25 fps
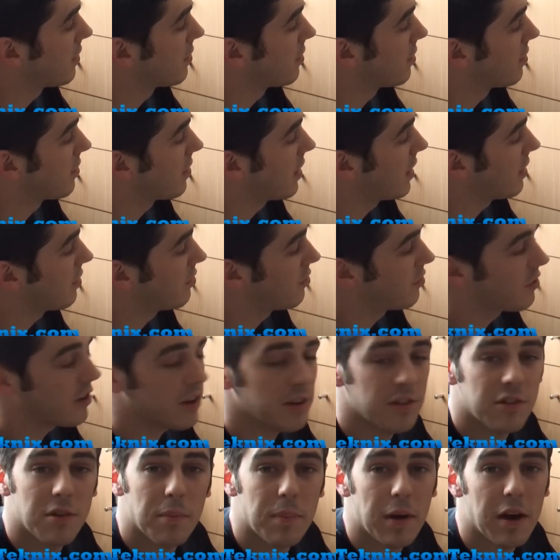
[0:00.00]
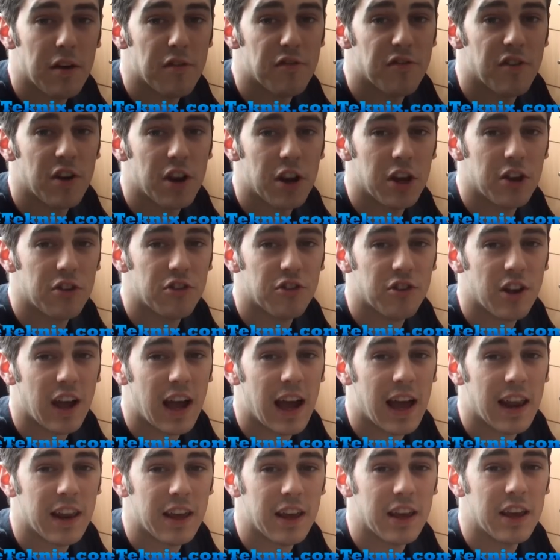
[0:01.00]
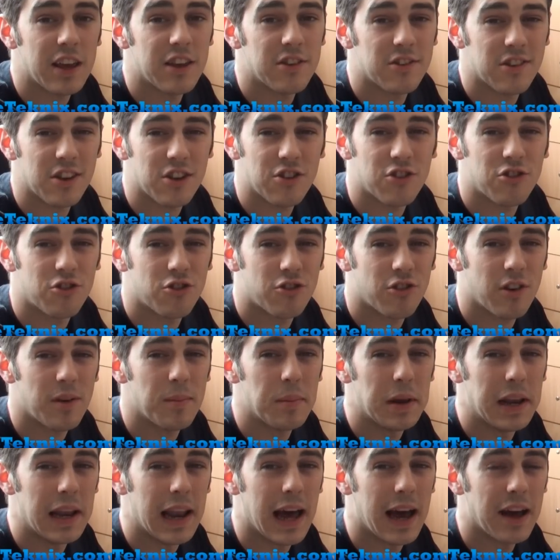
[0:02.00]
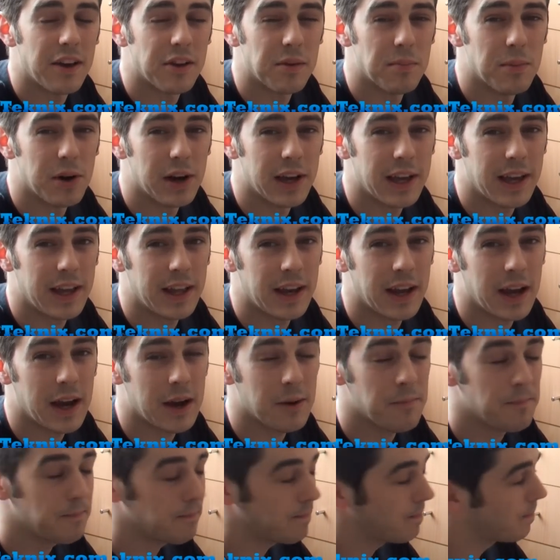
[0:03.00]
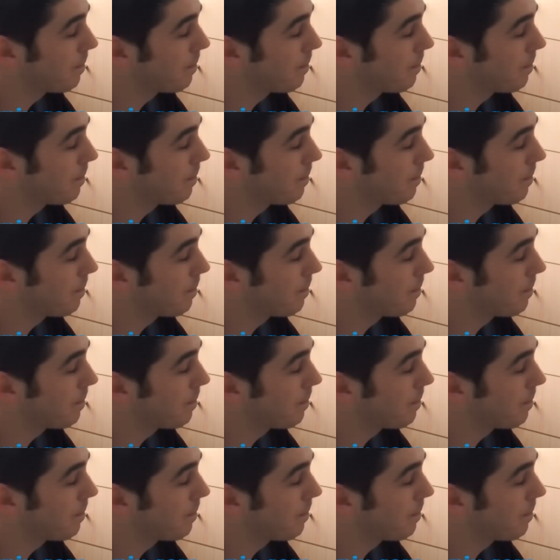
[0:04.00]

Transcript: that's the test just about finished and it is extremely loud in my ear now.